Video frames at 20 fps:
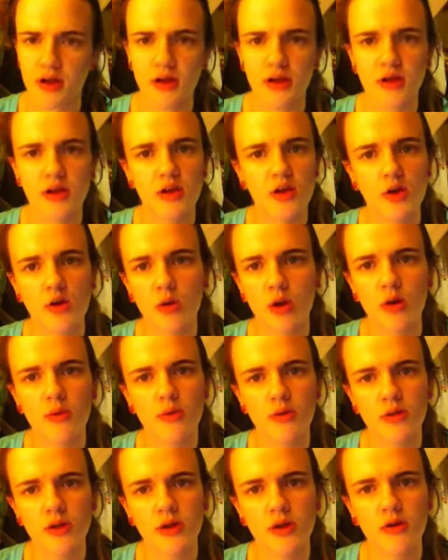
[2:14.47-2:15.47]
You know, I
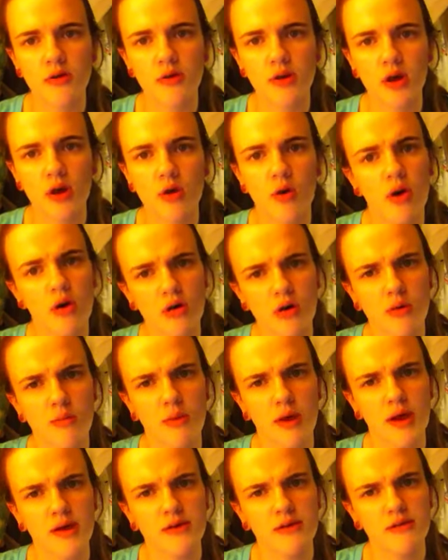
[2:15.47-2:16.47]
really don't know. I'll come
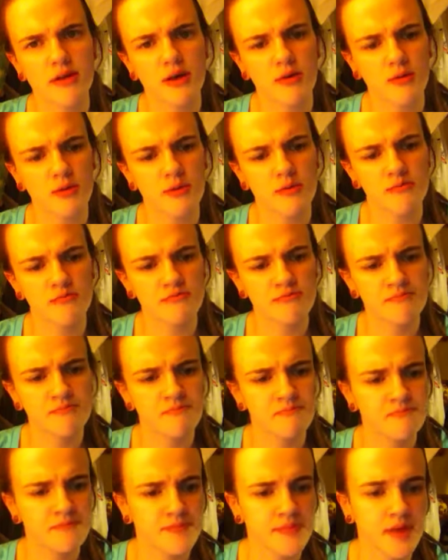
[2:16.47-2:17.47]
back to that one.
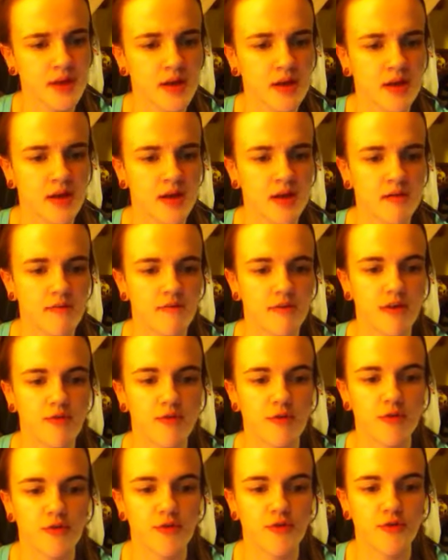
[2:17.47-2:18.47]

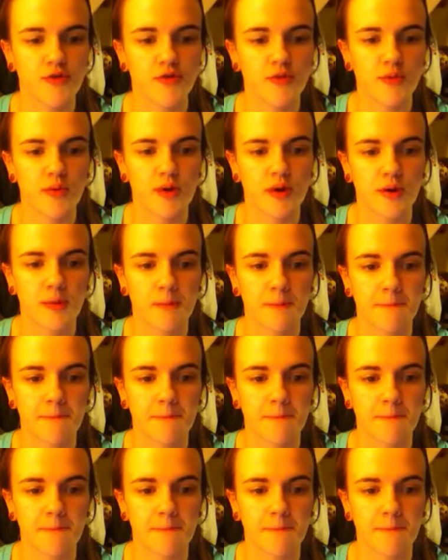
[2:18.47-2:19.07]
Favorite YouTuber?